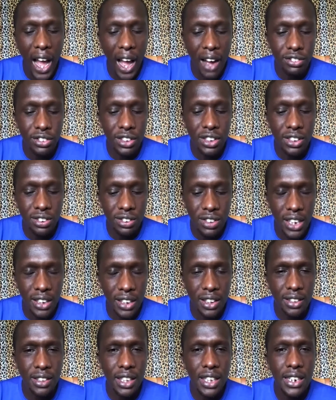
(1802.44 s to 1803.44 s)
have this say
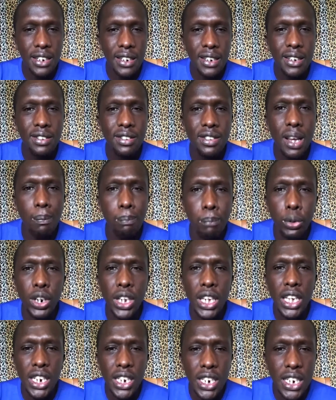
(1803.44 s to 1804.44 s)
that say
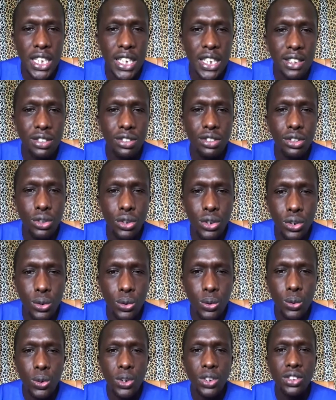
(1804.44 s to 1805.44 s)
somebody needs to
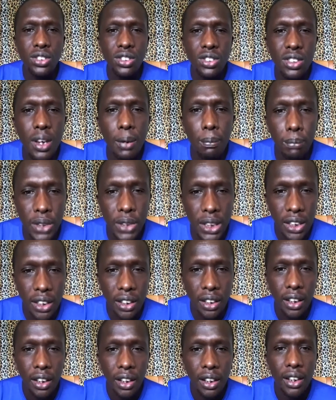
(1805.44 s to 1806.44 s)
do something.
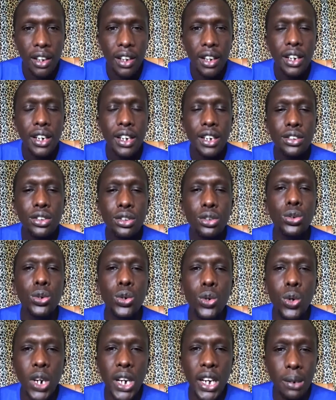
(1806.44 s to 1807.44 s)

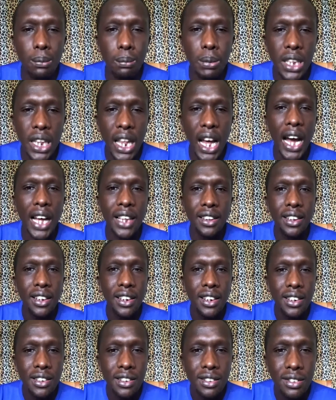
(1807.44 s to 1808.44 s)
You can be that
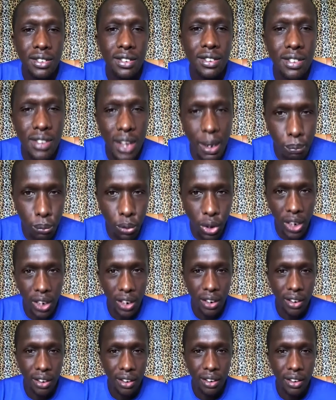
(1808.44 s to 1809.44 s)
someone.
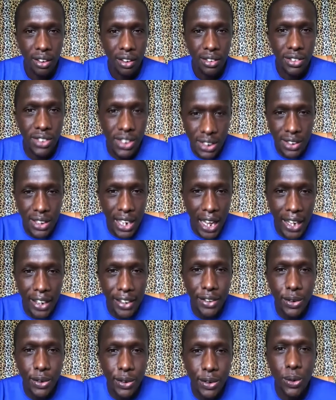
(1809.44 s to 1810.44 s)
Just
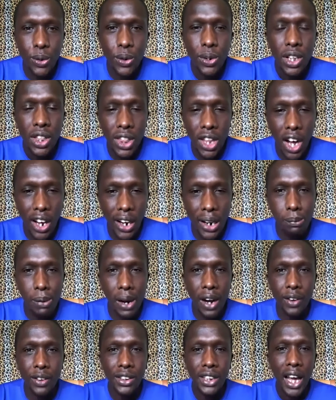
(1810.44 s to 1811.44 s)
like you thought
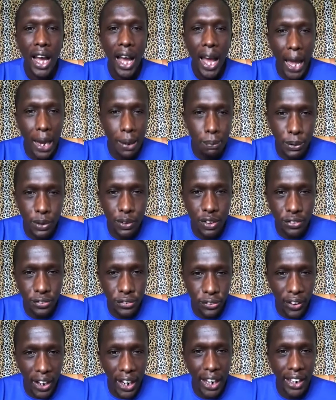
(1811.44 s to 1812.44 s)
about helping your
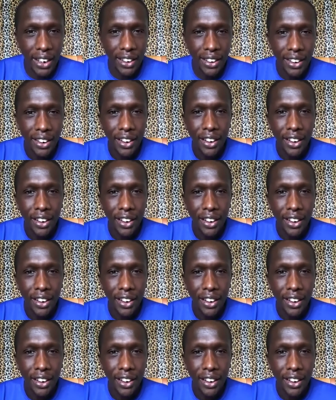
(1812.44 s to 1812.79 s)
friend